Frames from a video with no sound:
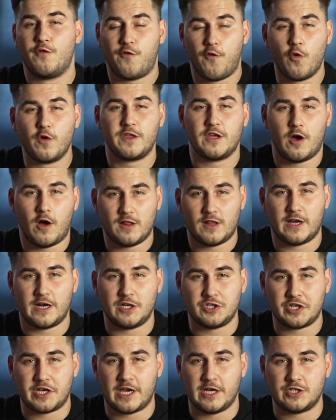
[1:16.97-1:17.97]
for the online
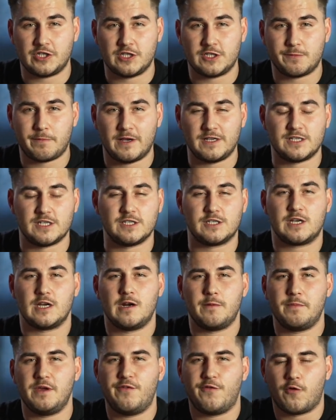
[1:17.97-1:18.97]
education space is
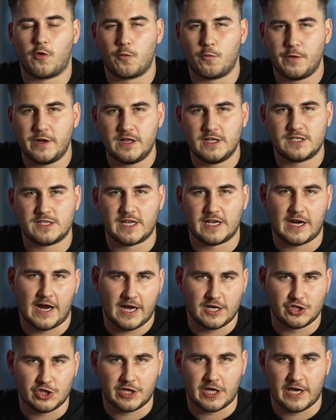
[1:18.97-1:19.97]
going to be for real estate
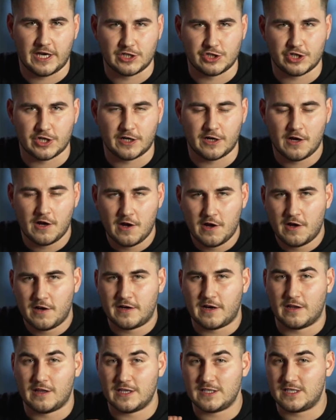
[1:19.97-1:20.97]
education.
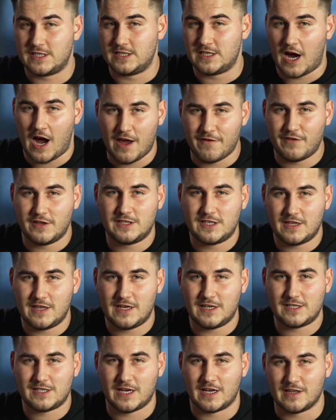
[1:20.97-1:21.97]
Now, let's dive into
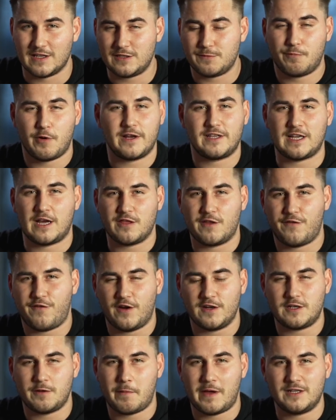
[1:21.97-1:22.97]
this and let's break down the
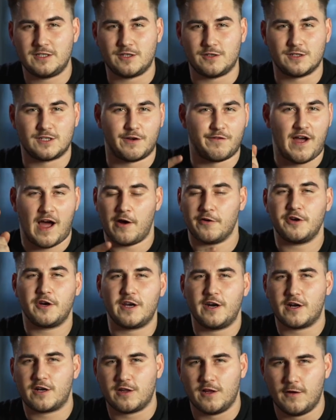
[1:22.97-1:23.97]
fundamentals of how you're
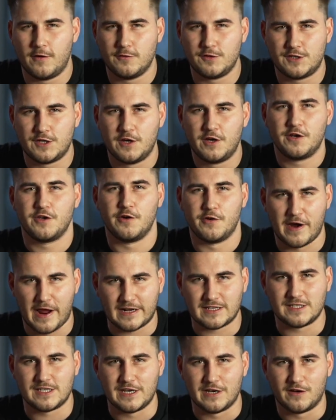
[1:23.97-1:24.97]
going to close your
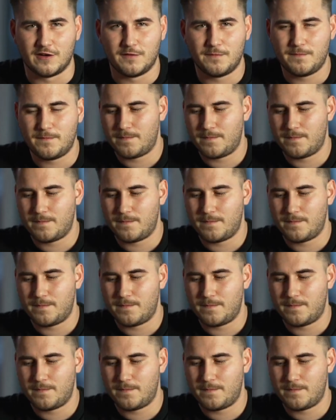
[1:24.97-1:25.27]
next deal.